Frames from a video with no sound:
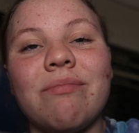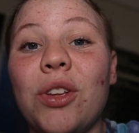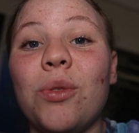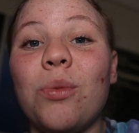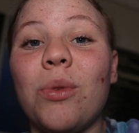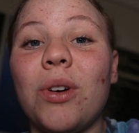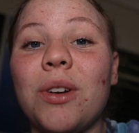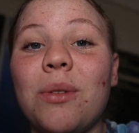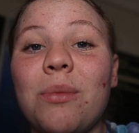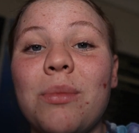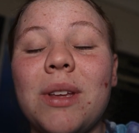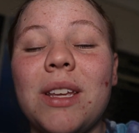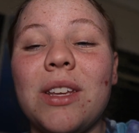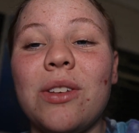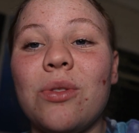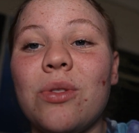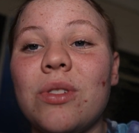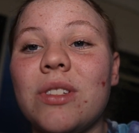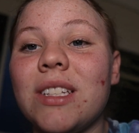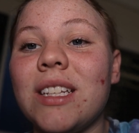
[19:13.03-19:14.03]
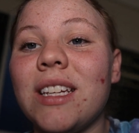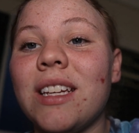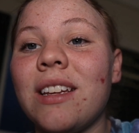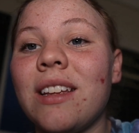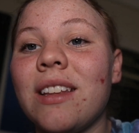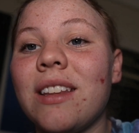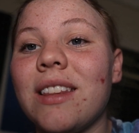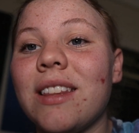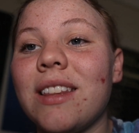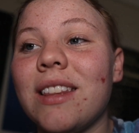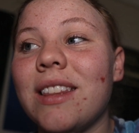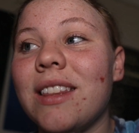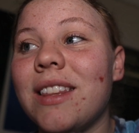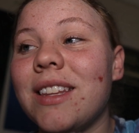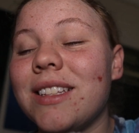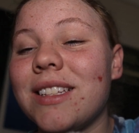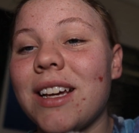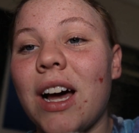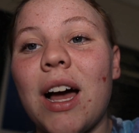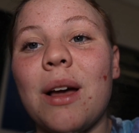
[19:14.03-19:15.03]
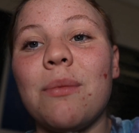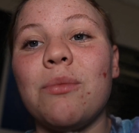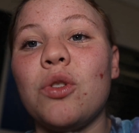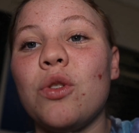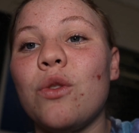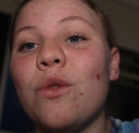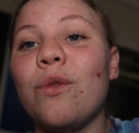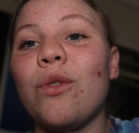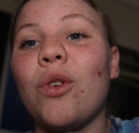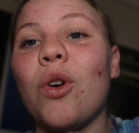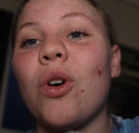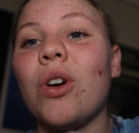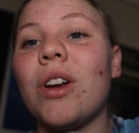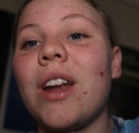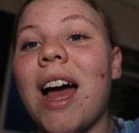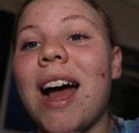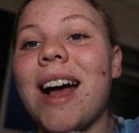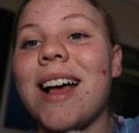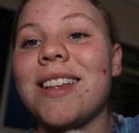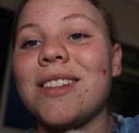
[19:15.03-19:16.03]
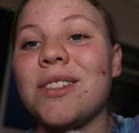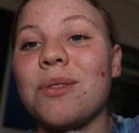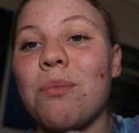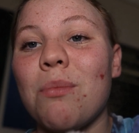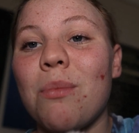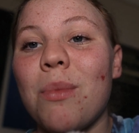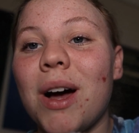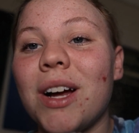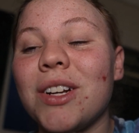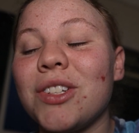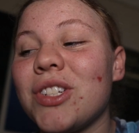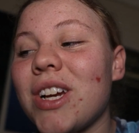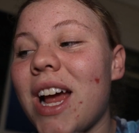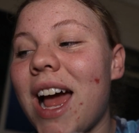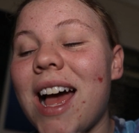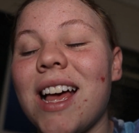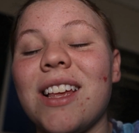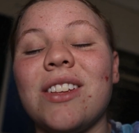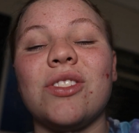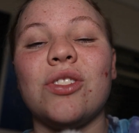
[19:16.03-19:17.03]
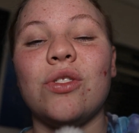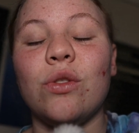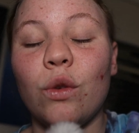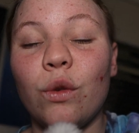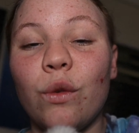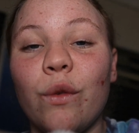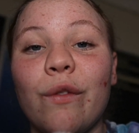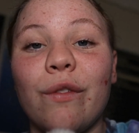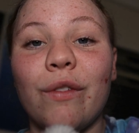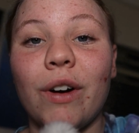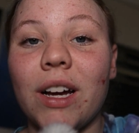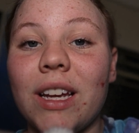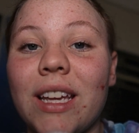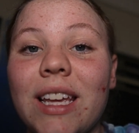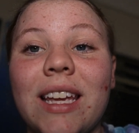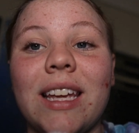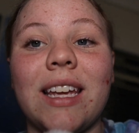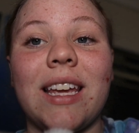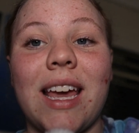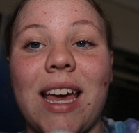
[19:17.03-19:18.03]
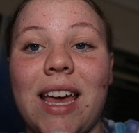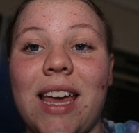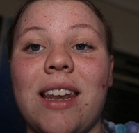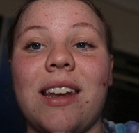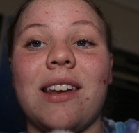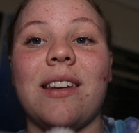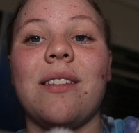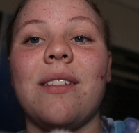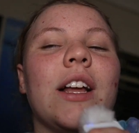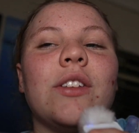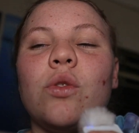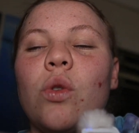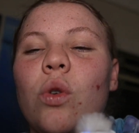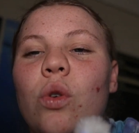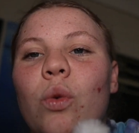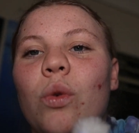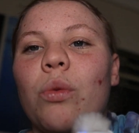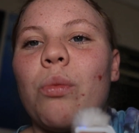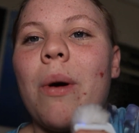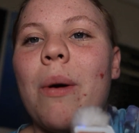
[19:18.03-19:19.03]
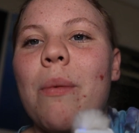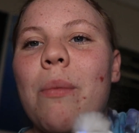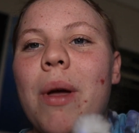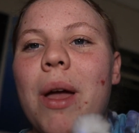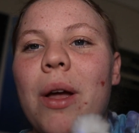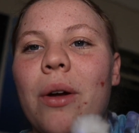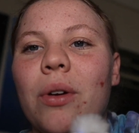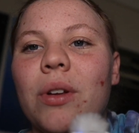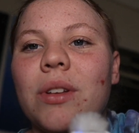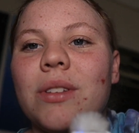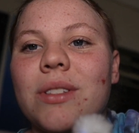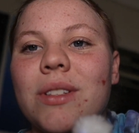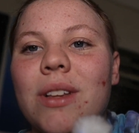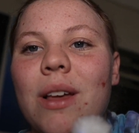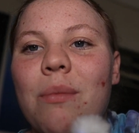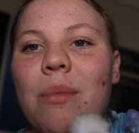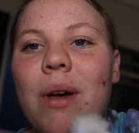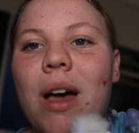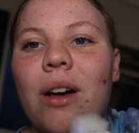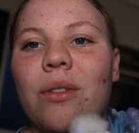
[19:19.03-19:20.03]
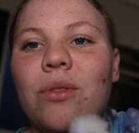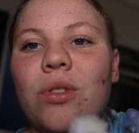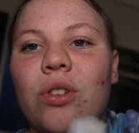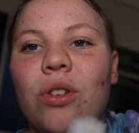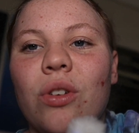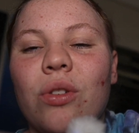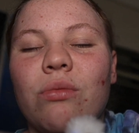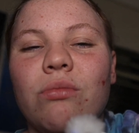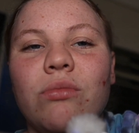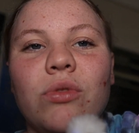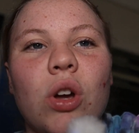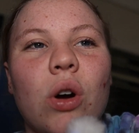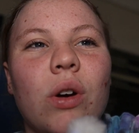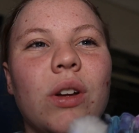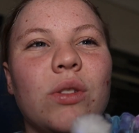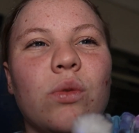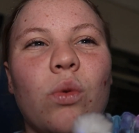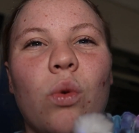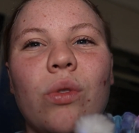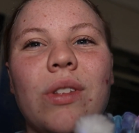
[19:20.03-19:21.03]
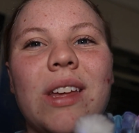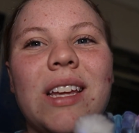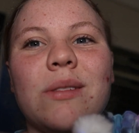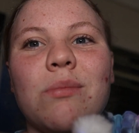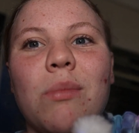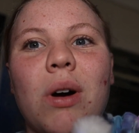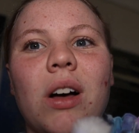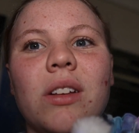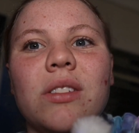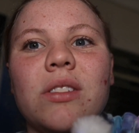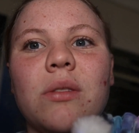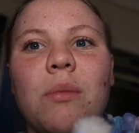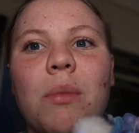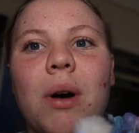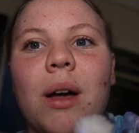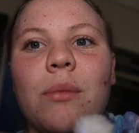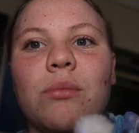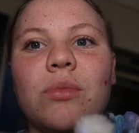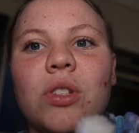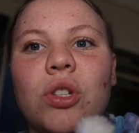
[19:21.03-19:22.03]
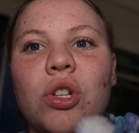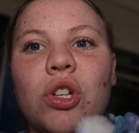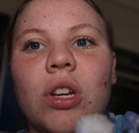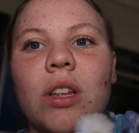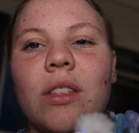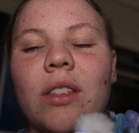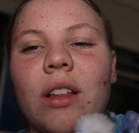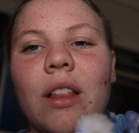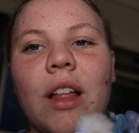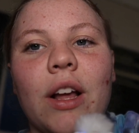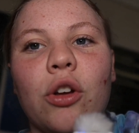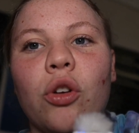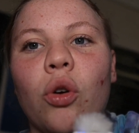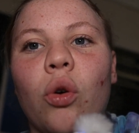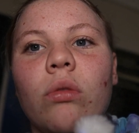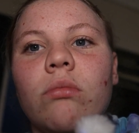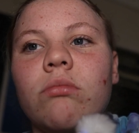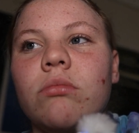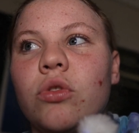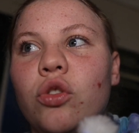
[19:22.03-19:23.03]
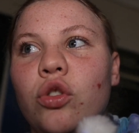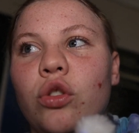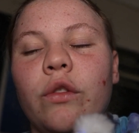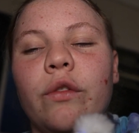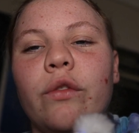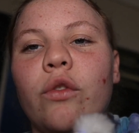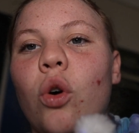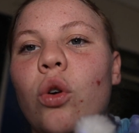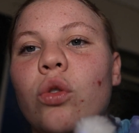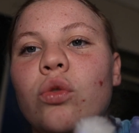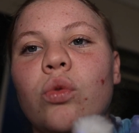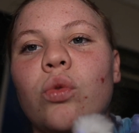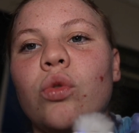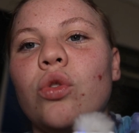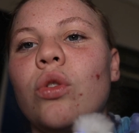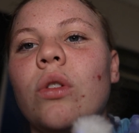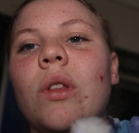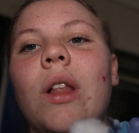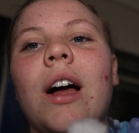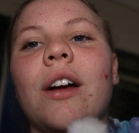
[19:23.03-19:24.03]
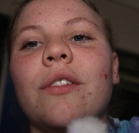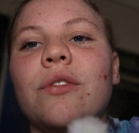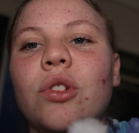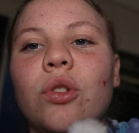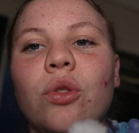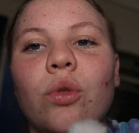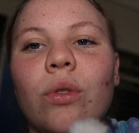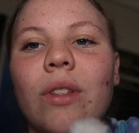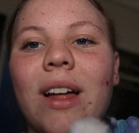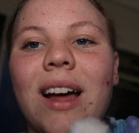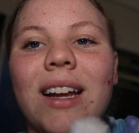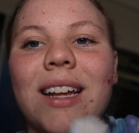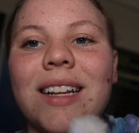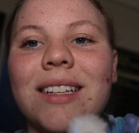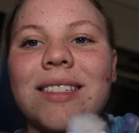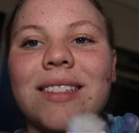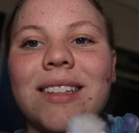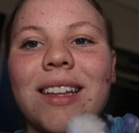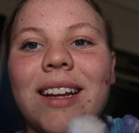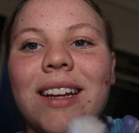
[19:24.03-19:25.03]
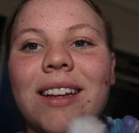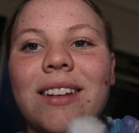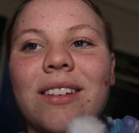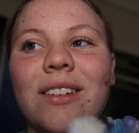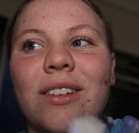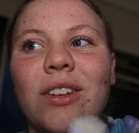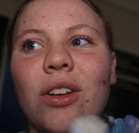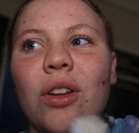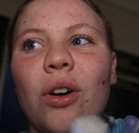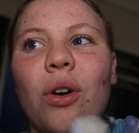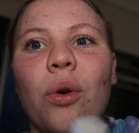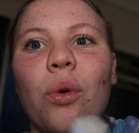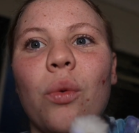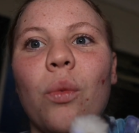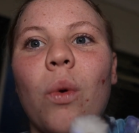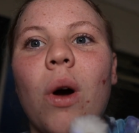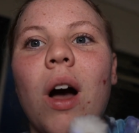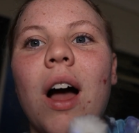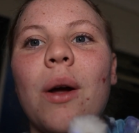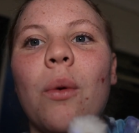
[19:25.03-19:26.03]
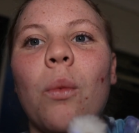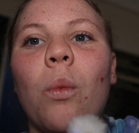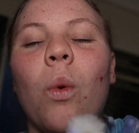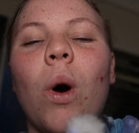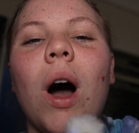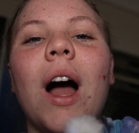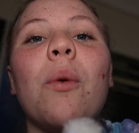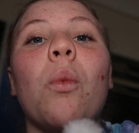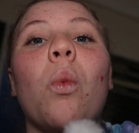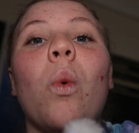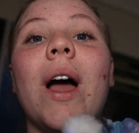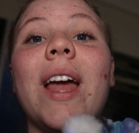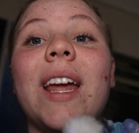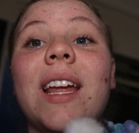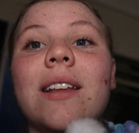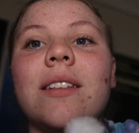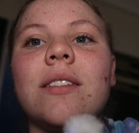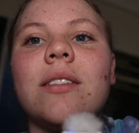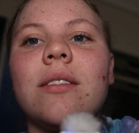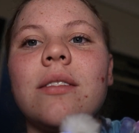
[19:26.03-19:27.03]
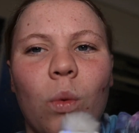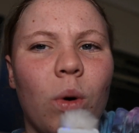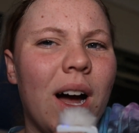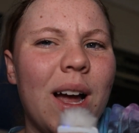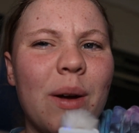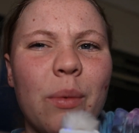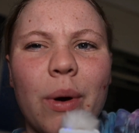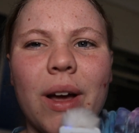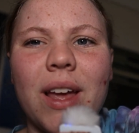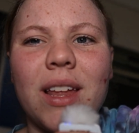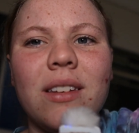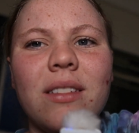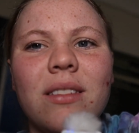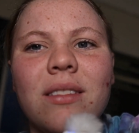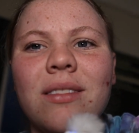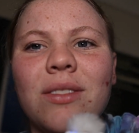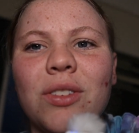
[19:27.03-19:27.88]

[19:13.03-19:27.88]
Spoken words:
You want to be using the time you've got as much as you fucking can. I talk with my parents about, going to all these masterminds and shit, and they're like, you've got all your life to do that. It's like, no, why wait? Why wait?